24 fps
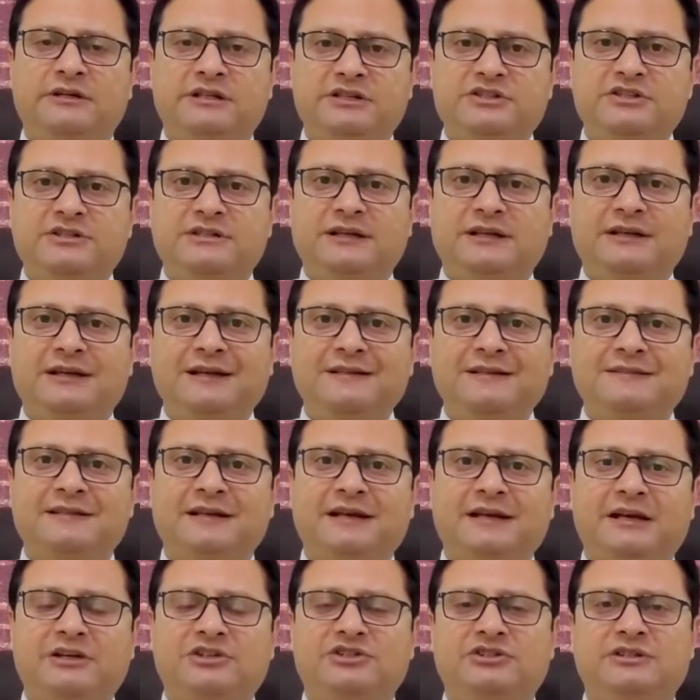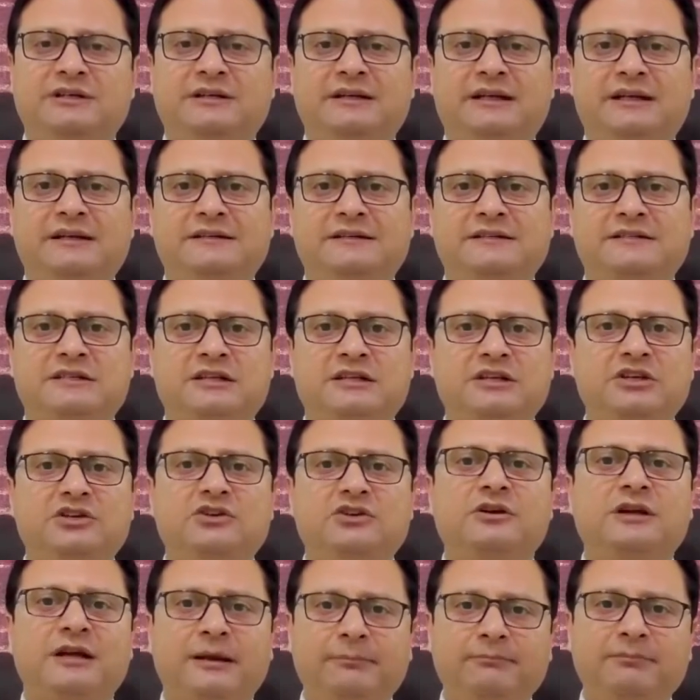digital ulceration
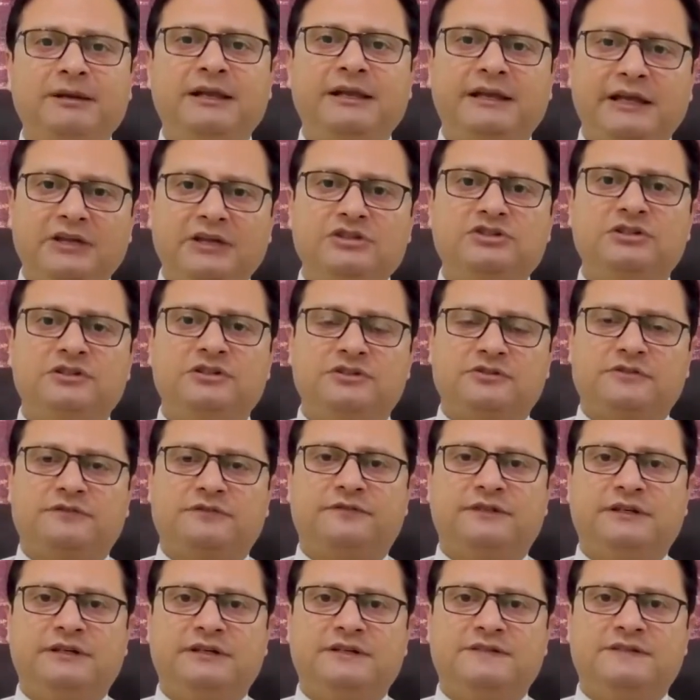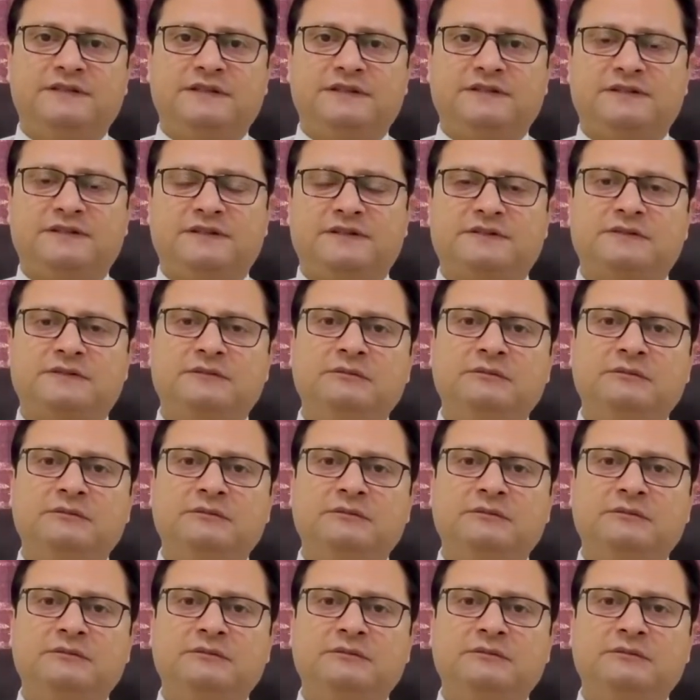and complications of the diseases.